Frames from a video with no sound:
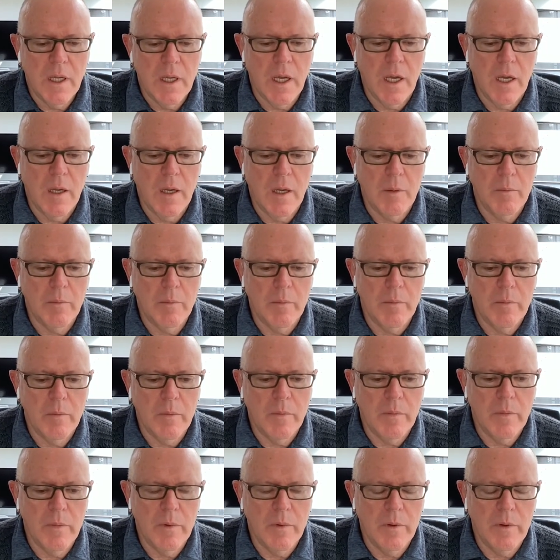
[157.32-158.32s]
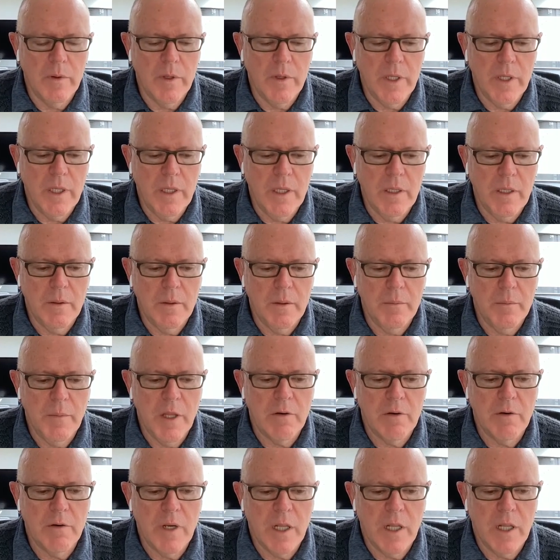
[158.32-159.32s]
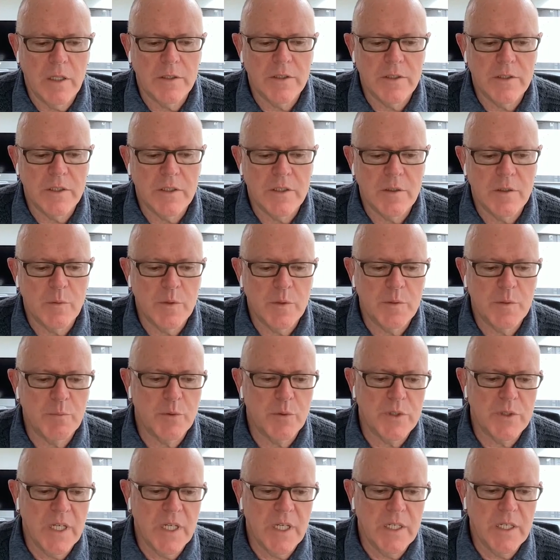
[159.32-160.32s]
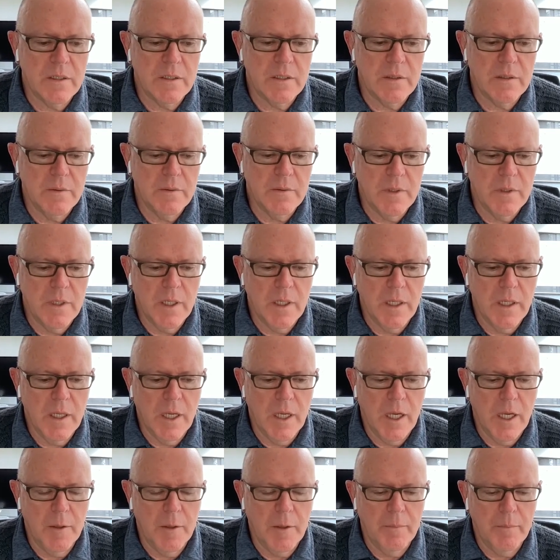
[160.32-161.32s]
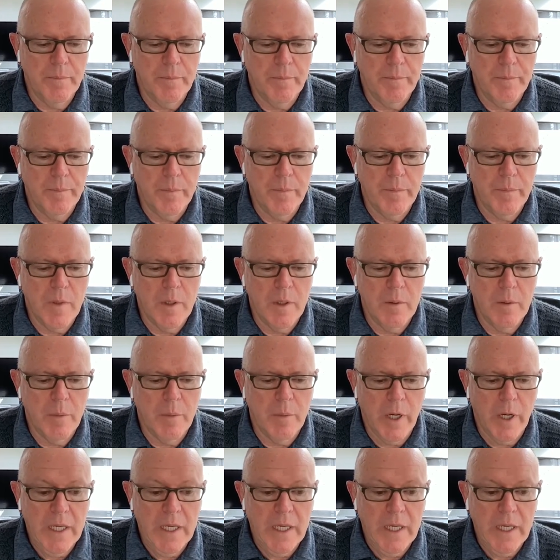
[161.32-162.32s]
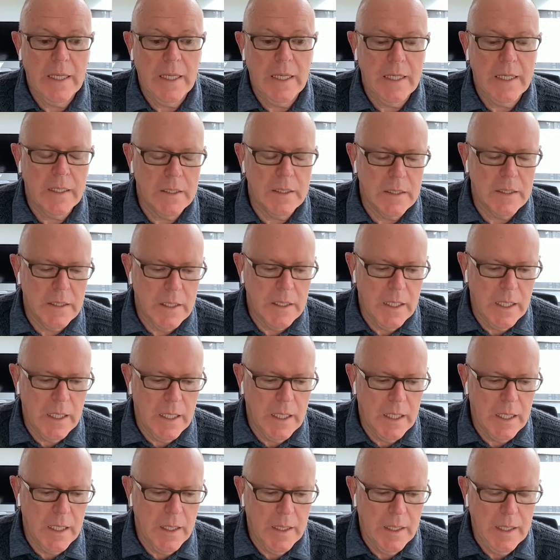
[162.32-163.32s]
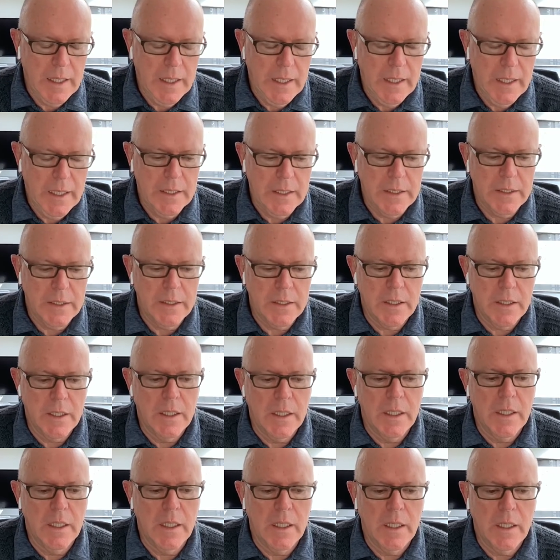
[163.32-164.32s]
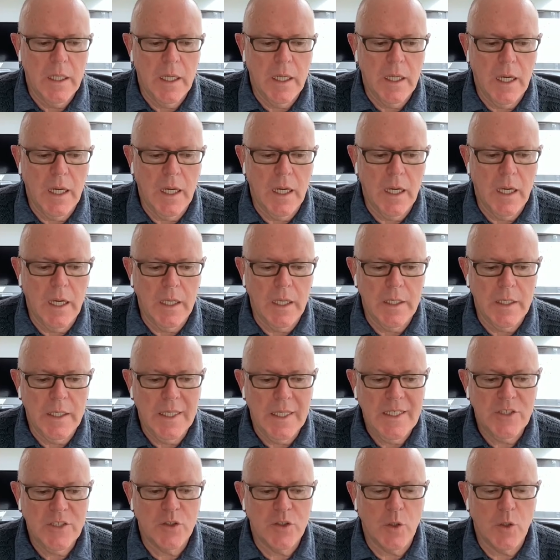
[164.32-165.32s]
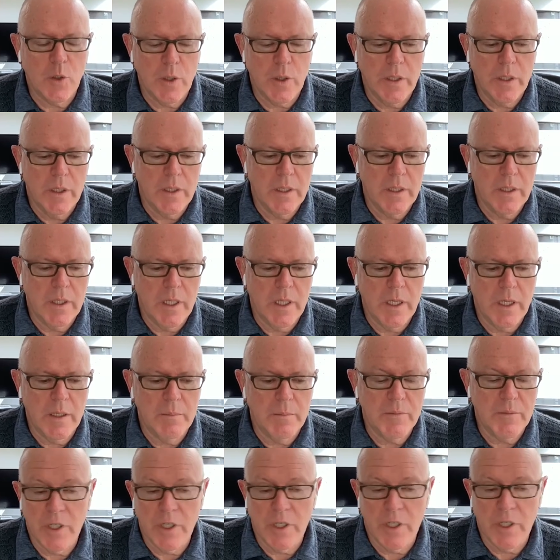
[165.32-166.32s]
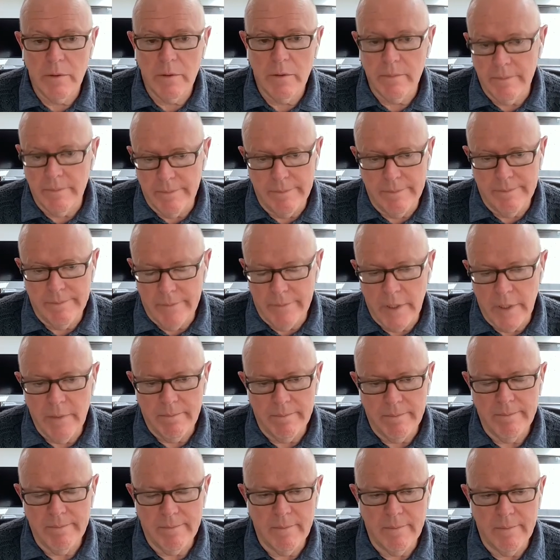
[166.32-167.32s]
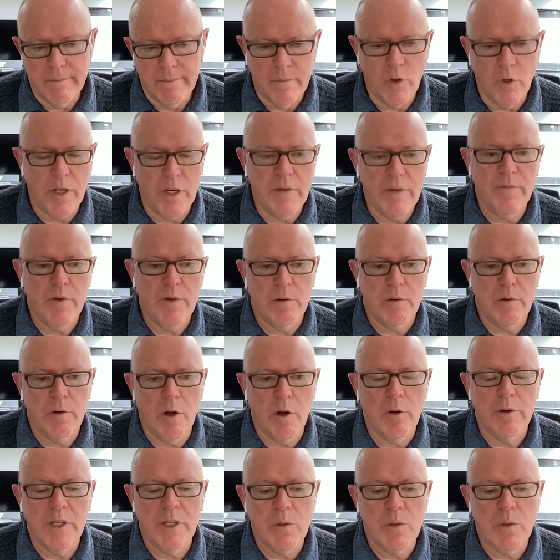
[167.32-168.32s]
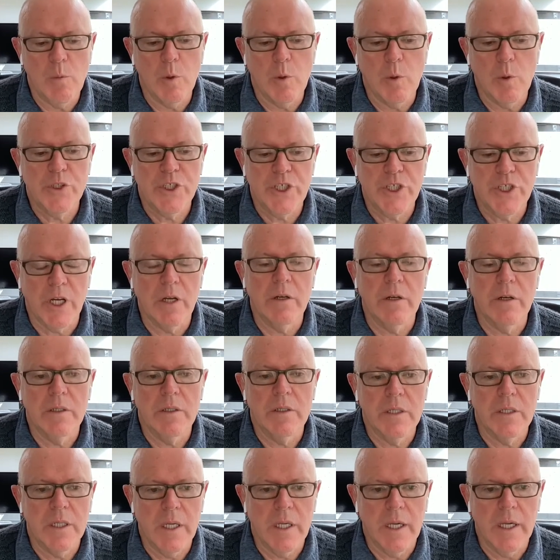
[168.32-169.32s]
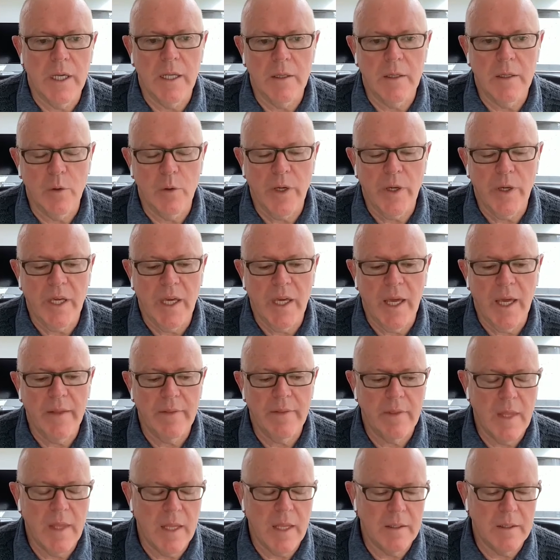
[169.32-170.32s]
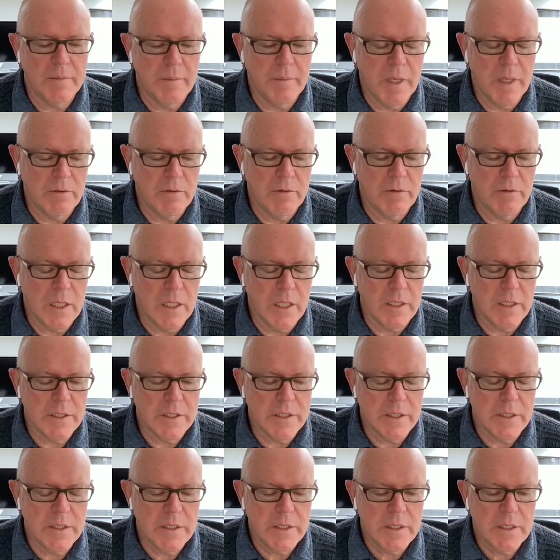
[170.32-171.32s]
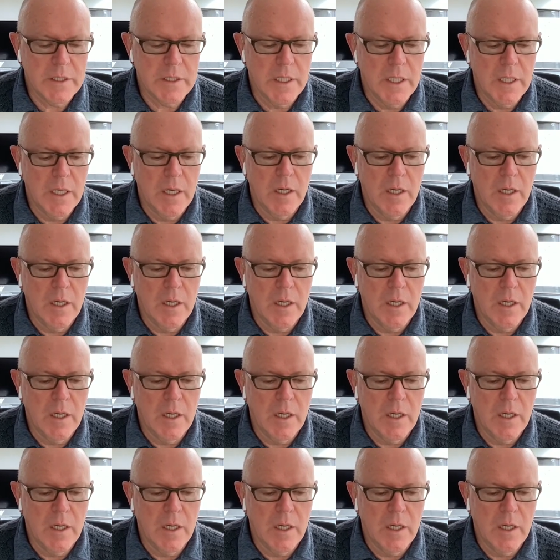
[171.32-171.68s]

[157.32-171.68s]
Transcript: um, the meta-analysis that was presented um, by Killian uh, in Uh, at E S O C uh, showed that non-inferiority was shown uh, looking at that meta-analysis.